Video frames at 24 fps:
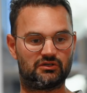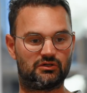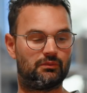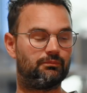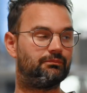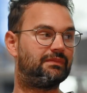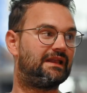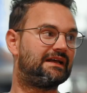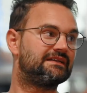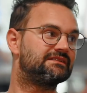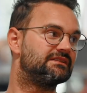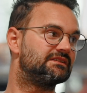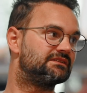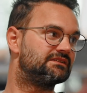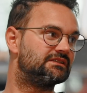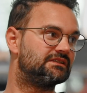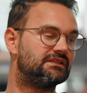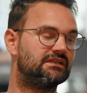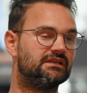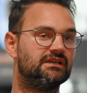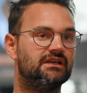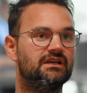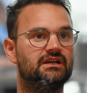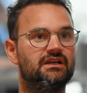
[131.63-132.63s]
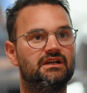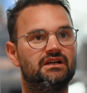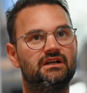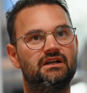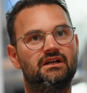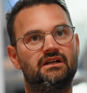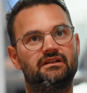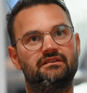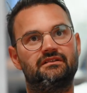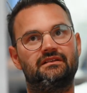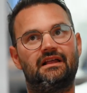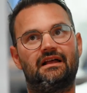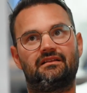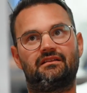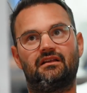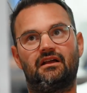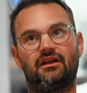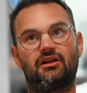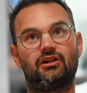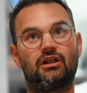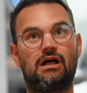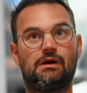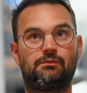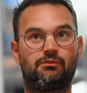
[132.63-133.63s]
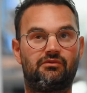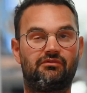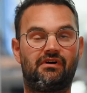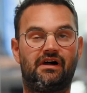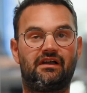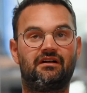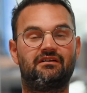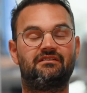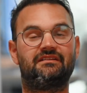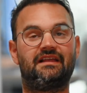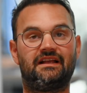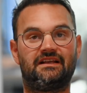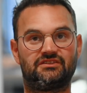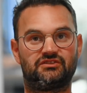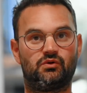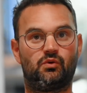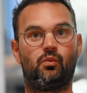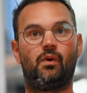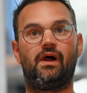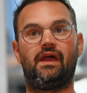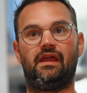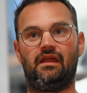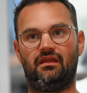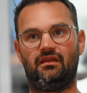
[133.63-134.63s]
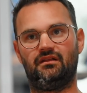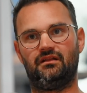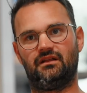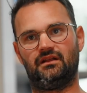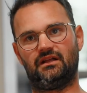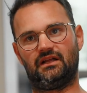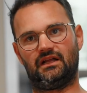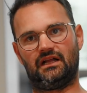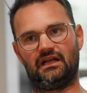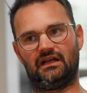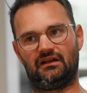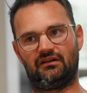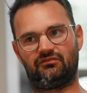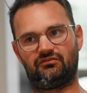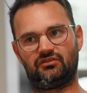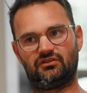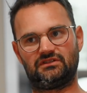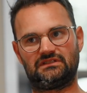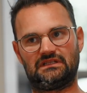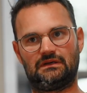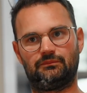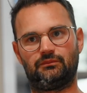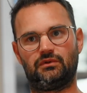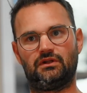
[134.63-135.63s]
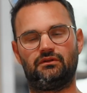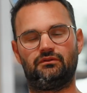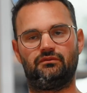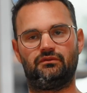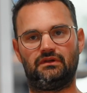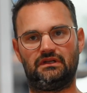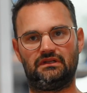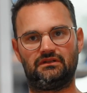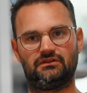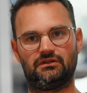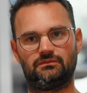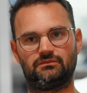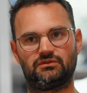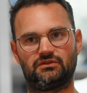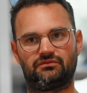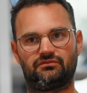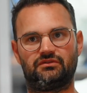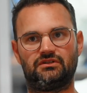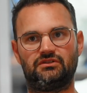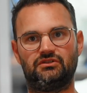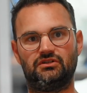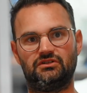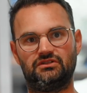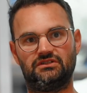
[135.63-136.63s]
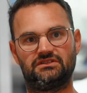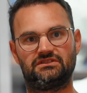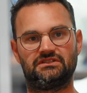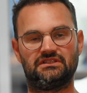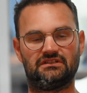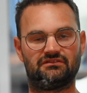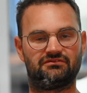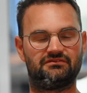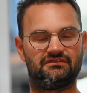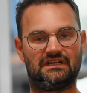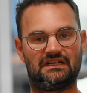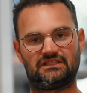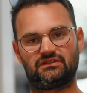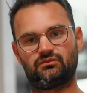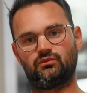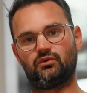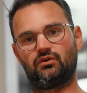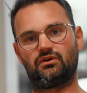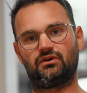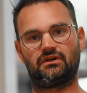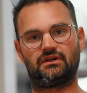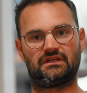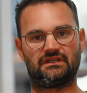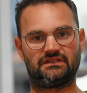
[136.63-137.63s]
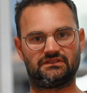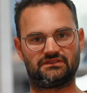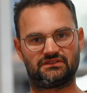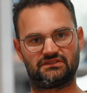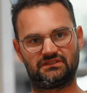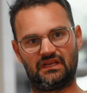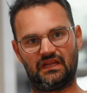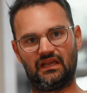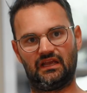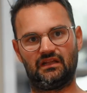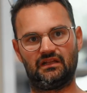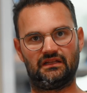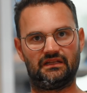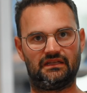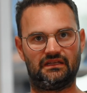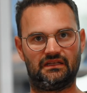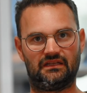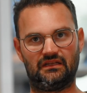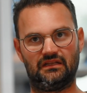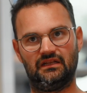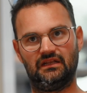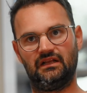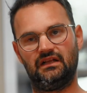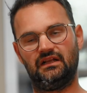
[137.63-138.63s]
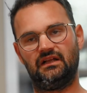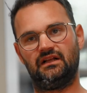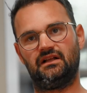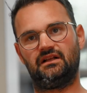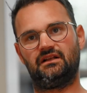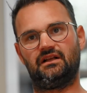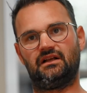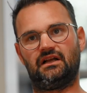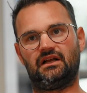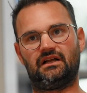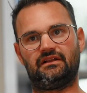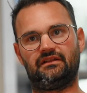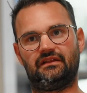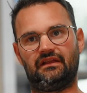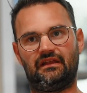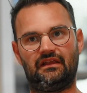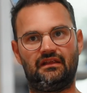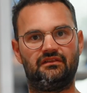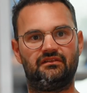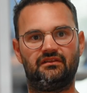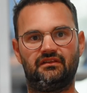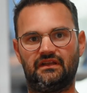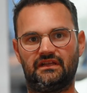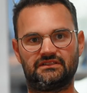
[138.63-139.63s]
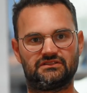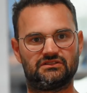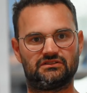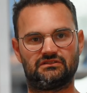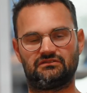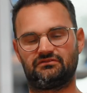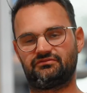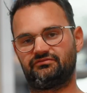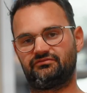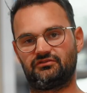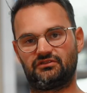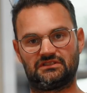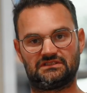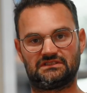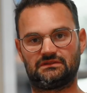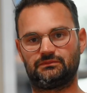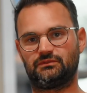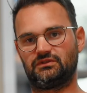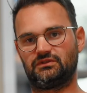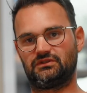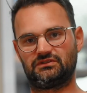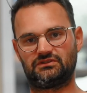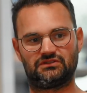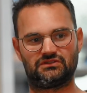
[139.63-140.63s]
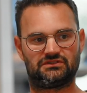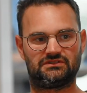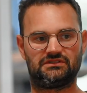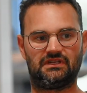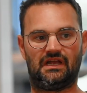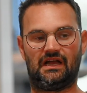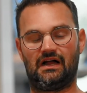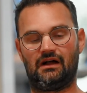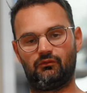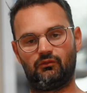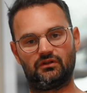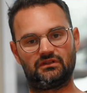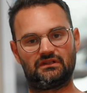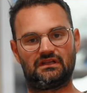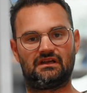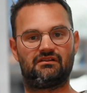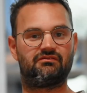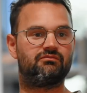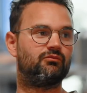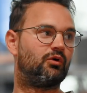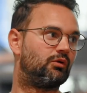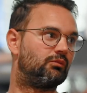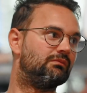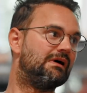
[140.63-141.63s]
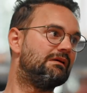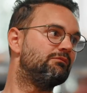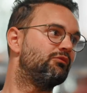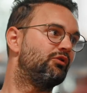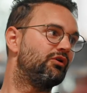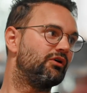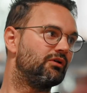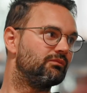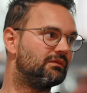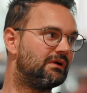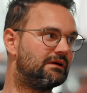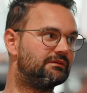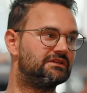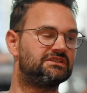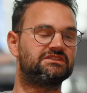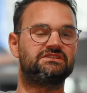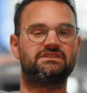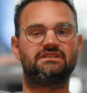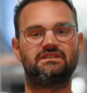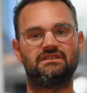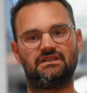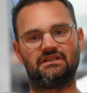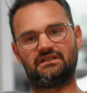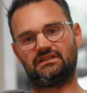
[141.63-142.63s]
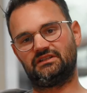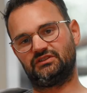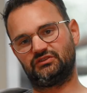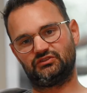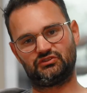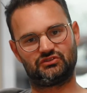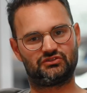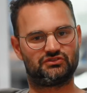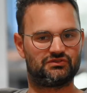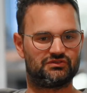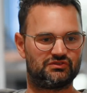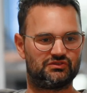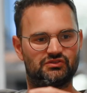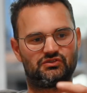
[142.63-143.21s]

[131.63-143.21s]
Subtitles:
complexity that a cloud provider takes away. For example, in terms of redundancy of network and scaling and the easiness of, for example, I want to have more memory on my machine. I can just